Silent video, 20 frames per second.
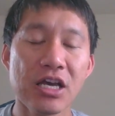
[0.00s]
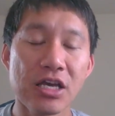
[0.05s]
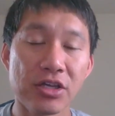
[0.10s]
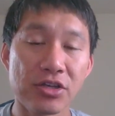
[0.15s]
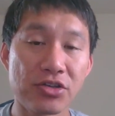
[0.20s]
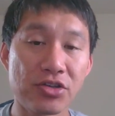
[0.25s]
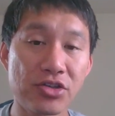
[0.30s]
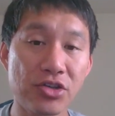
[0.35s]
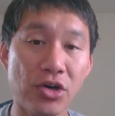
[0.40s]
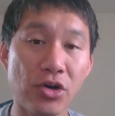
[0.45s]

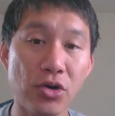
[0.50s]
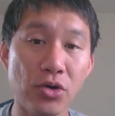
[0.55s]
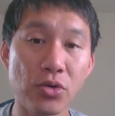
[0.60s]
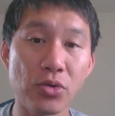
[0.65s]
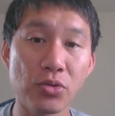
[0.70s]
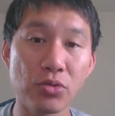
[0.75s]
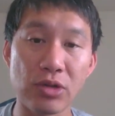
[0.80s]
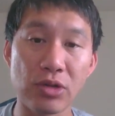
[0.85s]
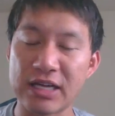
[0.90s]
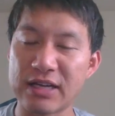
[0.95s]
So,
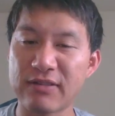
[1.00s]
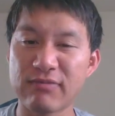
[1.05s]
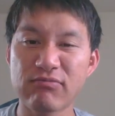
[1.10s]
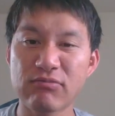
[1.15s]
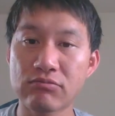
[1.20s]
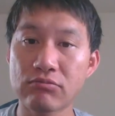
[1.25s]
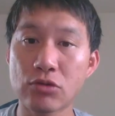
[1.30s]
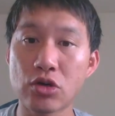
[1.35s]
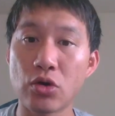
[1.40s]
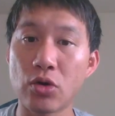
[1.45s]
like,
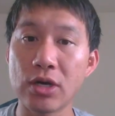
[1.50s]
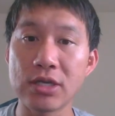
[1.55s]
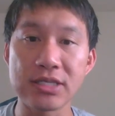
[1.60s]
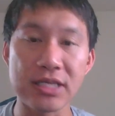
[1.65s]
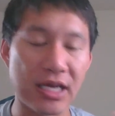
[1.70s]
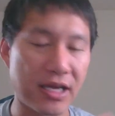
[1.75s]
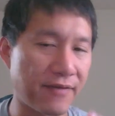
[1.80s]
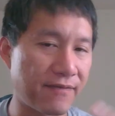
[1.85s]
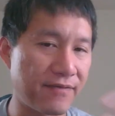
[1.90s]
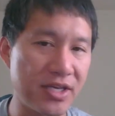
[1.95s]
coins
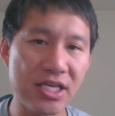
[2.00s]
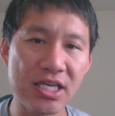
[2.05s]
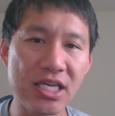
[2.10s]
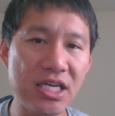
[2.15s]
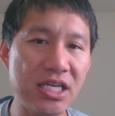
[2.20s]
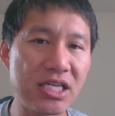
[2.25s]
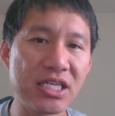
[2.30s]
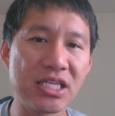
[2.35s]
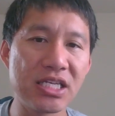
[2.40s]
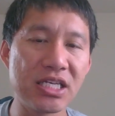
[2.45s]
like V
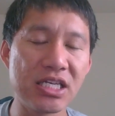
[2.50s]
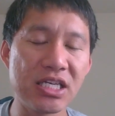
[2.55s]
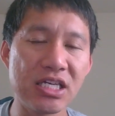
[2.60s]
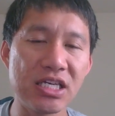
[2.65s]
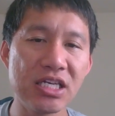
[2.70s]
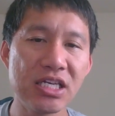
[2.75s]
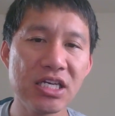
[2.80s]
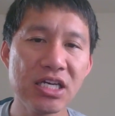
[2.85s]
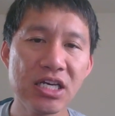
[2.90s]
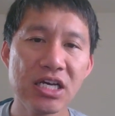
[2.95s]
E
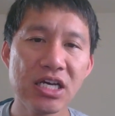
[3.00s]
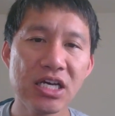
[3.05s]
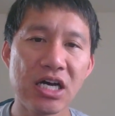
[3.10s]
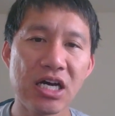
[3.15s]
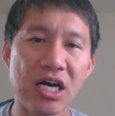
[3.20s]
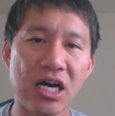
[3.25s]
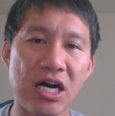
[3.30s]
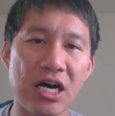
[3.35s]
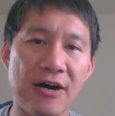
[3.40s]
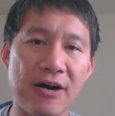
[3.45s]
T,
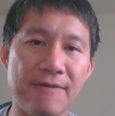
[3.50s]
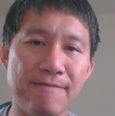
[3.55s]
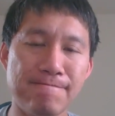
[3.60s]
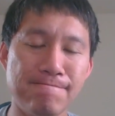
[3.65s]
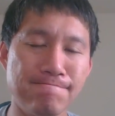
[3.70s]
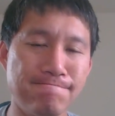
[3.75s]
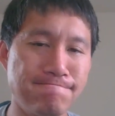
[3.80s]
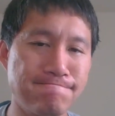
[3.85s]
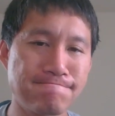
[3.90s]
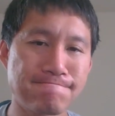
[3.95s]

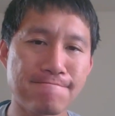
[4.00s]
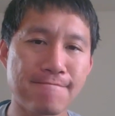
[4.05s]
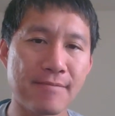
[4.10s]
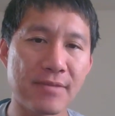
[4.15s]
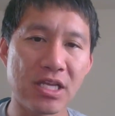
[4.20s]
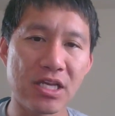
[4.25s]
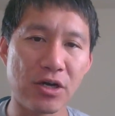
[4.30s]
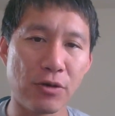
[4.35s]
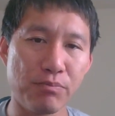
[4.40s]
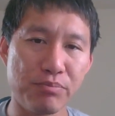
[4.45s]
um,
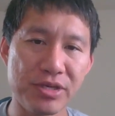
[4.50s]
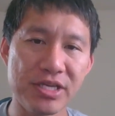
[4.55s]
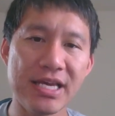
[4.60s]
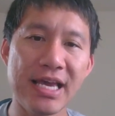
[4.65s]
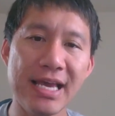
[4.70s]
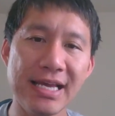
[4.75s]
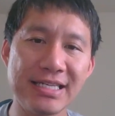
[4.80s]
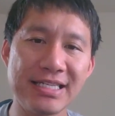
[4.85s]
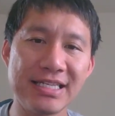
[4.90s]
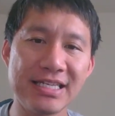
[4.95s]
you know, B
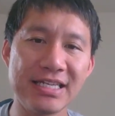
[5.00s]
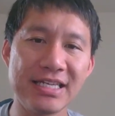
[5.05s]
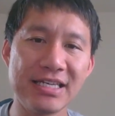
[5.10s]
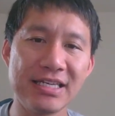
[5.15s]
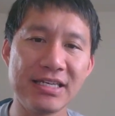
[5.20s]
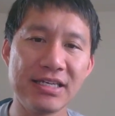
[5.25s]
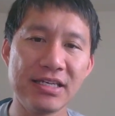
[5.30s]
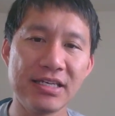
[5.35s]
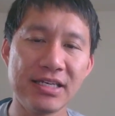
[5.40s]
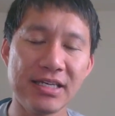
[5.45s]
A
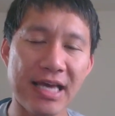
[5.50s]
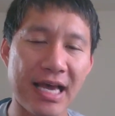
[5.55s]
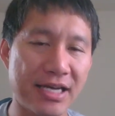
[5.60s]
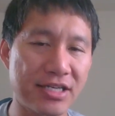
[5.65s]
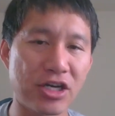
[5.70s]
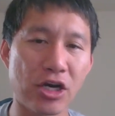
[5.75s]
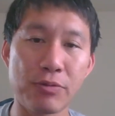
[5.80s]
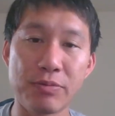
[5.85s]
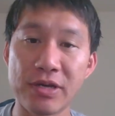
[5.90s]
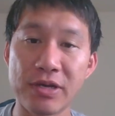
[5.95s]
T,
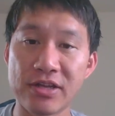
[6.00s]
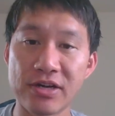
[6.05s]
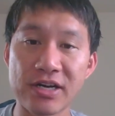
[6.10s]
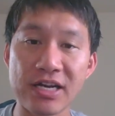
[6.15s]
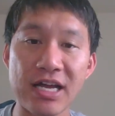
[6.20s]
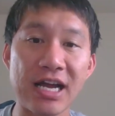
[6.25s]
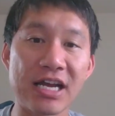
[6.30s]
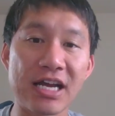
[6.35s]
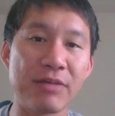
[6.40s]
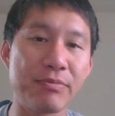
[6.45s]
X R P, they're
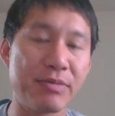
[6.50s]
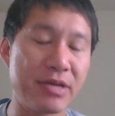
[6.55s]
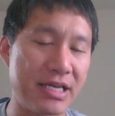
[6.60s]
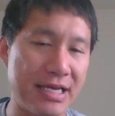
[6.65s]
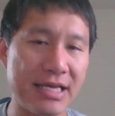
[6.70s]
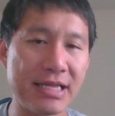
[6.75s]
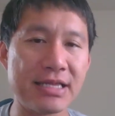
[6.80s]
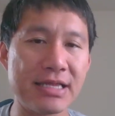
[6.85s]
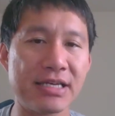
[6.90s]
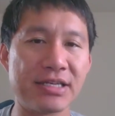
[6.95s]
not going to
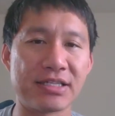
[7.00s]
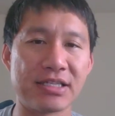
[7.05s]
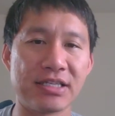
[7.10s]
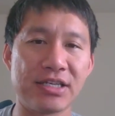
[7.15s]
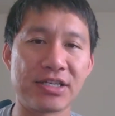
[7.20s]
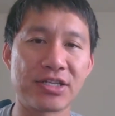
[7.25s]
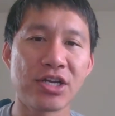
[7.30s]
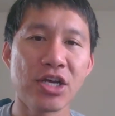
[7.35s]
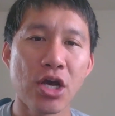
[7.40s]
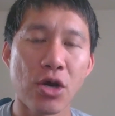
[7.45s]
be in this
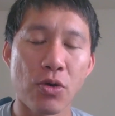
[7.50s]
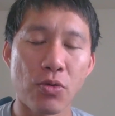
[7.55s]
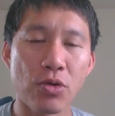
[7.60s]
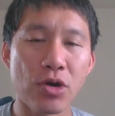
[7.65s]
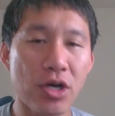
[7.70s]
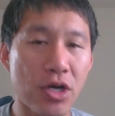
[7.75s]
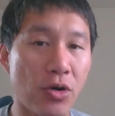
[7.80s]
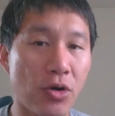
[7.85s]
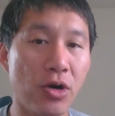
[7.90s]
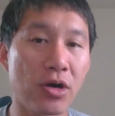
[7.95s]
list.
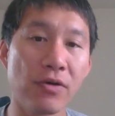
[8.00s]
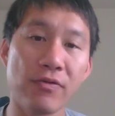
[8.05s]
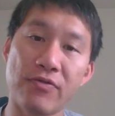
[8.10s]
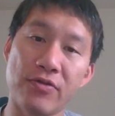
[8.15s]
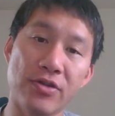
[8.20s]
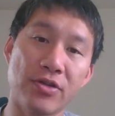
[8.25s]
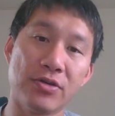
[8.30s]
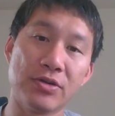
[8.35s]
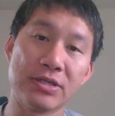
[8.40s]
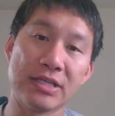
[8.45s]
We're going
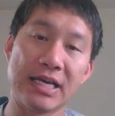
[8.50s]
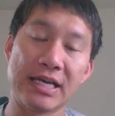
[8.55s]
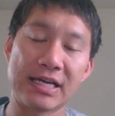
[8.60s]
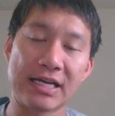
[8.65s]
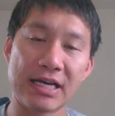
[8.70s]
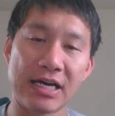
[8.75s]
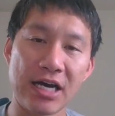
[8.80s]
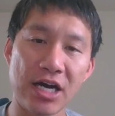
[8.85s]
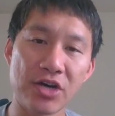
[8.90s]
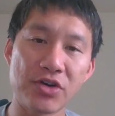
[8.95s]
for those,
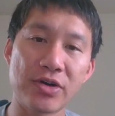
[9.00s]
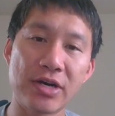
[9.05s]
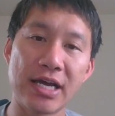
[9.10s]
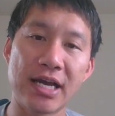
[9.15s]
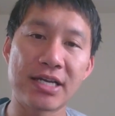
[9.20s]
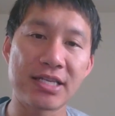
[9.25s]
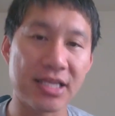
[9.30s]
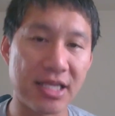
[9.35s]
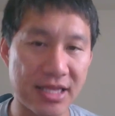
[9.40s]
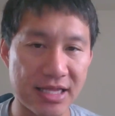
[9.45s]
like, one hundred
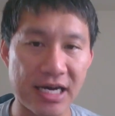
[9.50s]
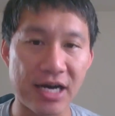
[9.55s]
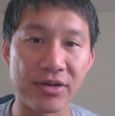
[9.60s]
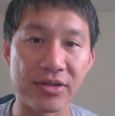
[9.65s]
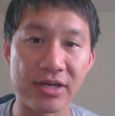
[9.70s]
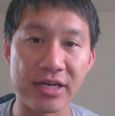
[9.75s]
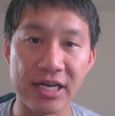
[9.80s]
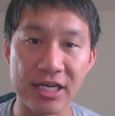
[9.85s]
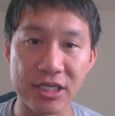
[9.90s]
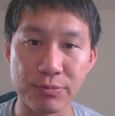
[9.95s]
X, one
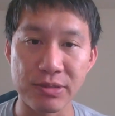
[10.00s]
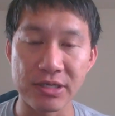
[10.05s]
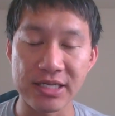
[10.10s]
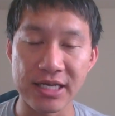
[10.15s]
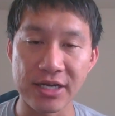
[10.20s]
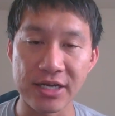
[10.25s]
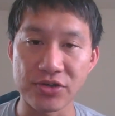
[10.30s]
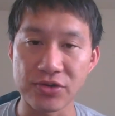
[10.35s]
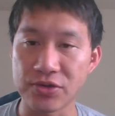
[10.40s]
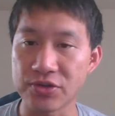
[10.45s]
thousand X
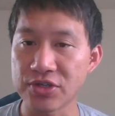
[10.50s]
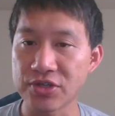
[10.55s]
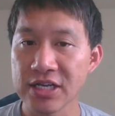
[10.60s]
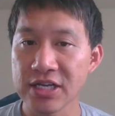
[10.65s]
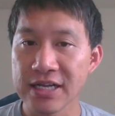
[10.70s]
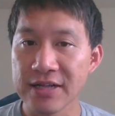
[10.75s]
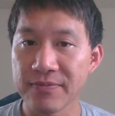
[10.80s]
potentials.